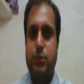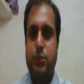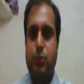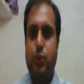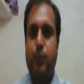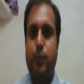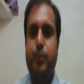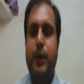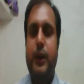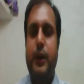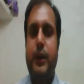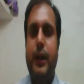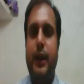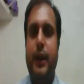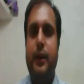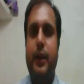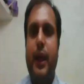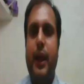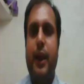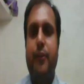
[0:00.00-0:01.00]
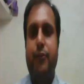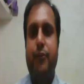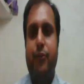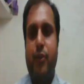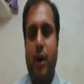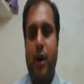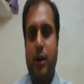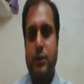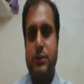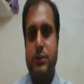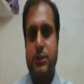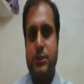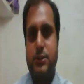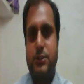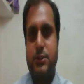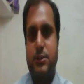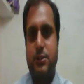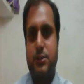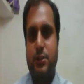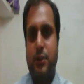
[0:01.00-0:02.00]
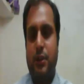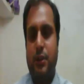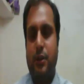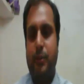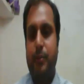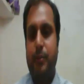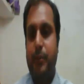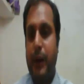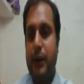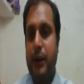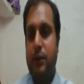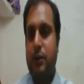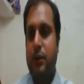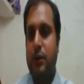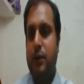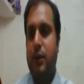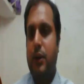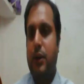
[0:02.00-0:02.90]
to Britain and France, but